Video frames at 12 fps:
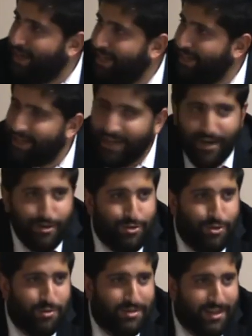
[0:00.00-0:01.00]
a halakha or
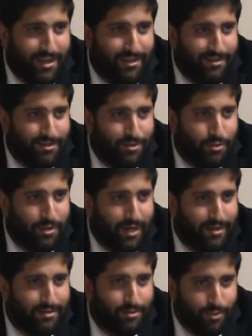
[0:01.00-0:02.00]
two a day, you
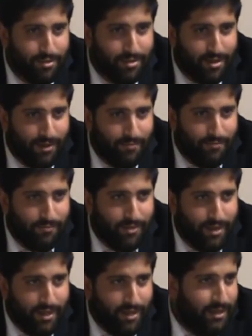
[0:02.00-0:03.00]
get into the world to
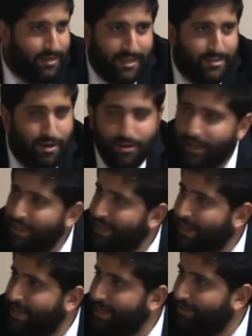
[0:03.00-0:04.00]
come. That's all the
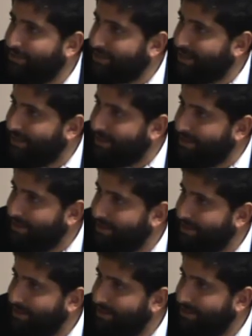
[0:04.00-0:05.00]
halakha you have to study. Just
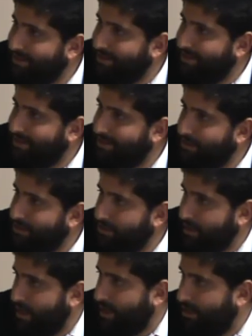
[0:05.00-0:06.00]
one class.
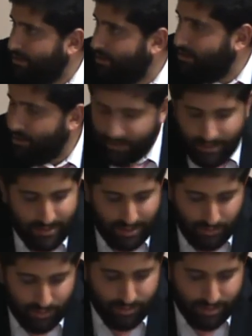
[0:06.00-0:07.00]
Yeah. It says
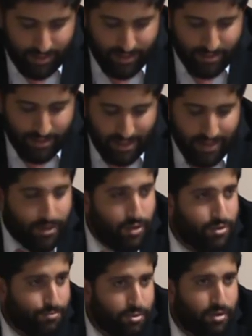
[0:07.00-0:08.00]
anyone who studies
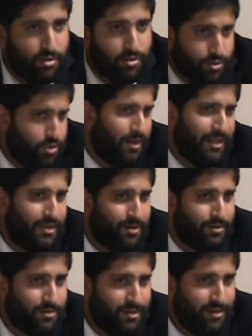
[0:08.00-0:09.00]
halakhot, plural, two halakhot